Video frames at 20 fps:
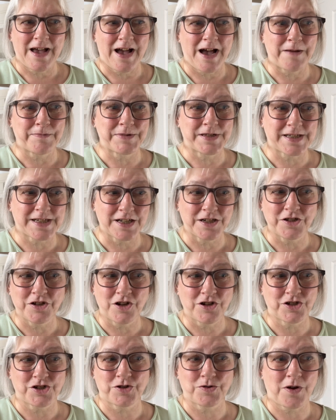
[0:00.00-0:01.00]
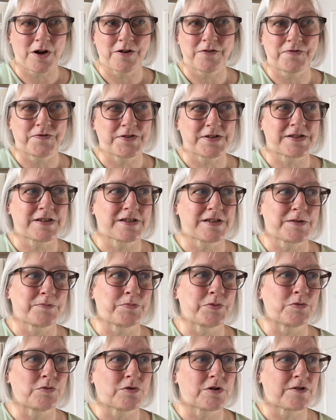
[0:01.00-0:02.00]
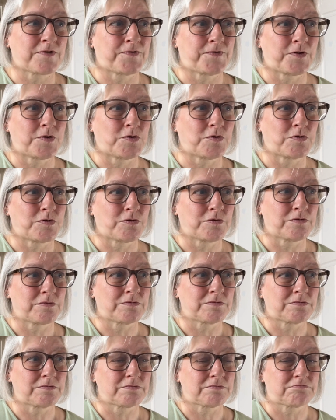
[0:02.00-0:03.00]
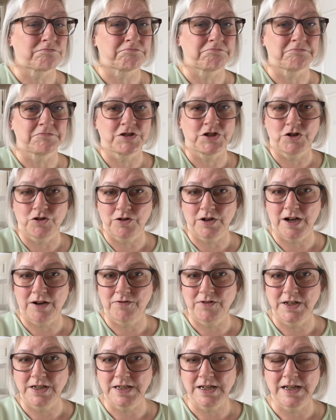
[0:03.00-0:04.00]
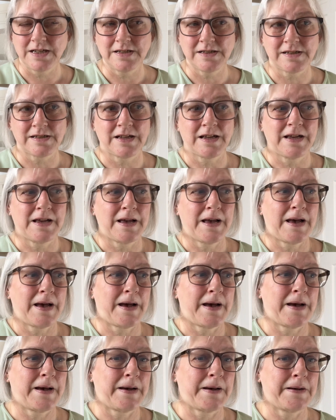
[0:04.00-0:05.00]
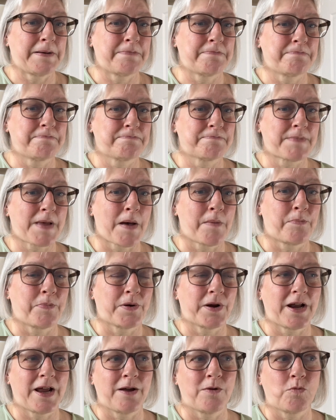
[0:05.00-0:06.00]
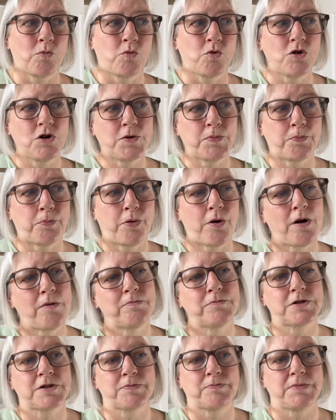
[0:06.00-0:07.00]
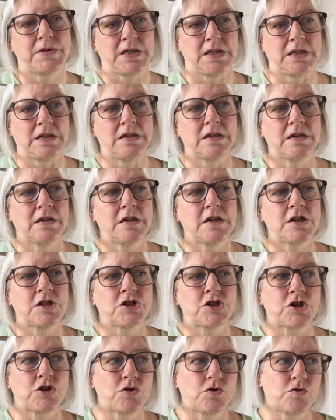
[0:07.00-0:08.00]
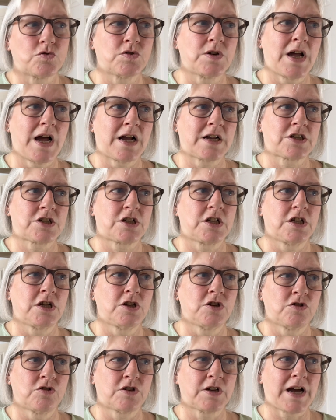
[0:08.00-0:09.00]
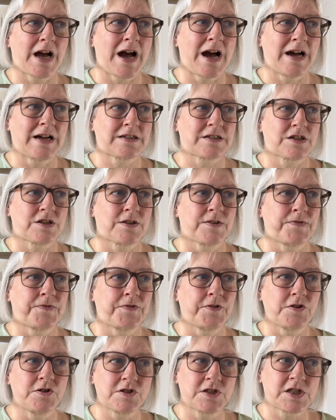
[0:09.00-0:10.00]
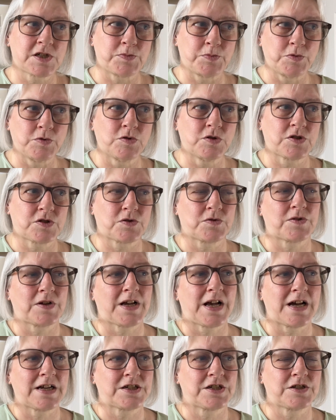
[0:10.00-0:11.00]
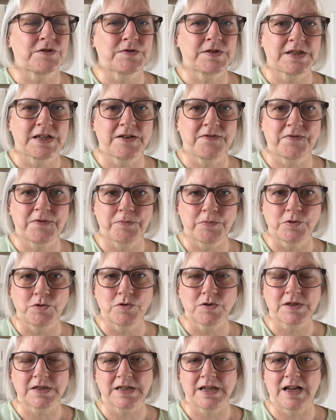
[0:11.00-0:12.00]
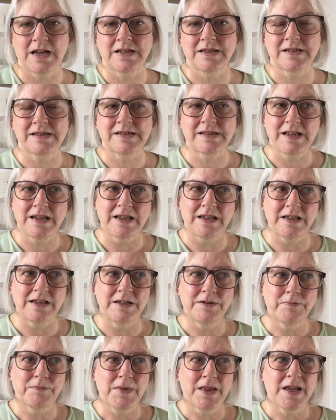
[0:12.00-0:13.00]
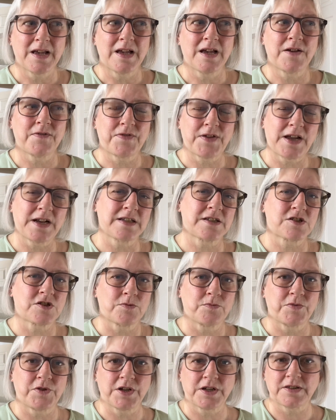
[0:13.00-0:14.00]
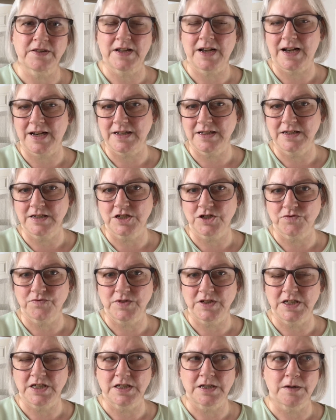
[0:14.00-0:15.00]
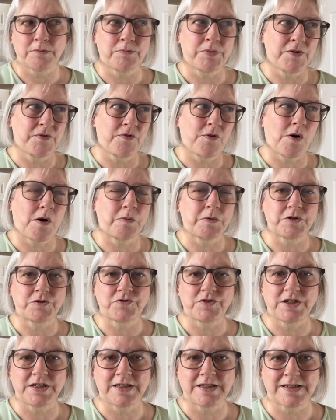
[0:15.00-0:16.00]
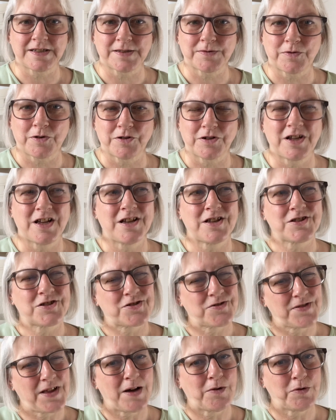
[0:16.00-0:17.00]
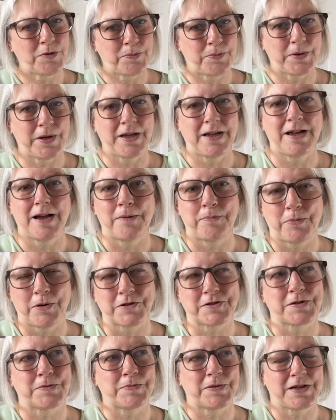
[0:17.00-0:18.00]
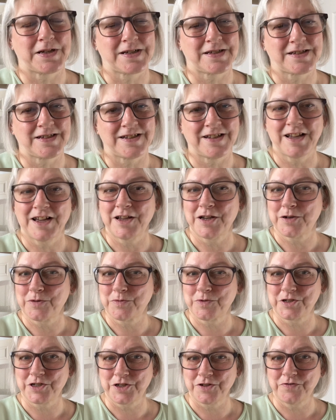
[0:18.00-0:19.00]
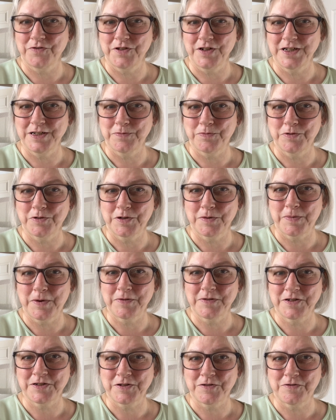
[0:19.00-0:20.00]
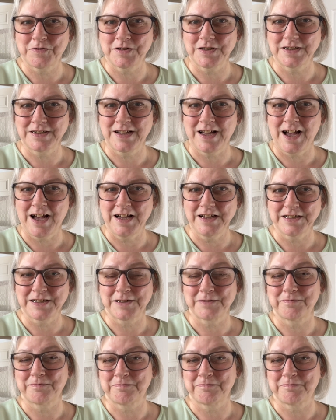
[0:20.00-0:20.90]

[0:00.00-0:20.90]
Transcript: I'm still not sure if this is a book for younger readers, but it would prompt me to go and actually look at the first book, so The Cat Who Saved Books, and see if that is something that I need to read before I would read this one. So that would be a possibility. Would you read a book about a talking cat?